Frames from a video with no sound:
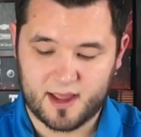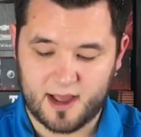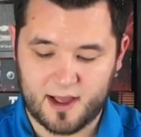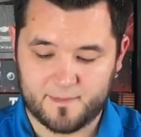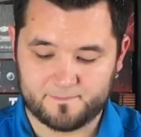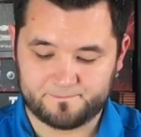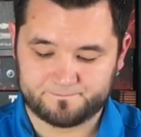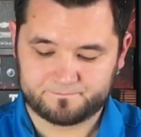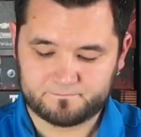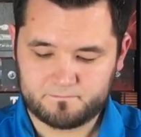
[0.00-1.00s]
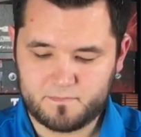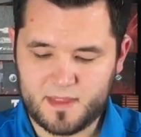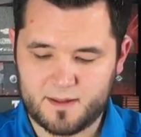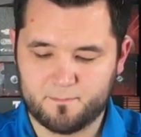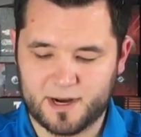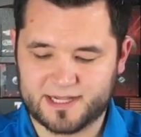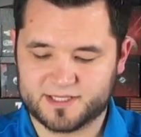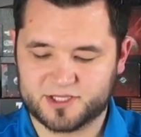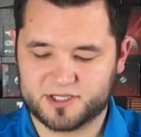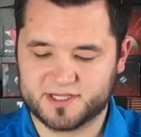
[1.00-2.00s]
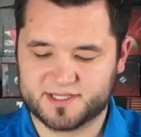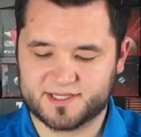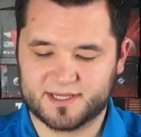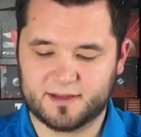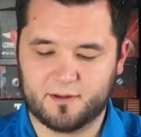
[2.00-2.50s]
But it's just,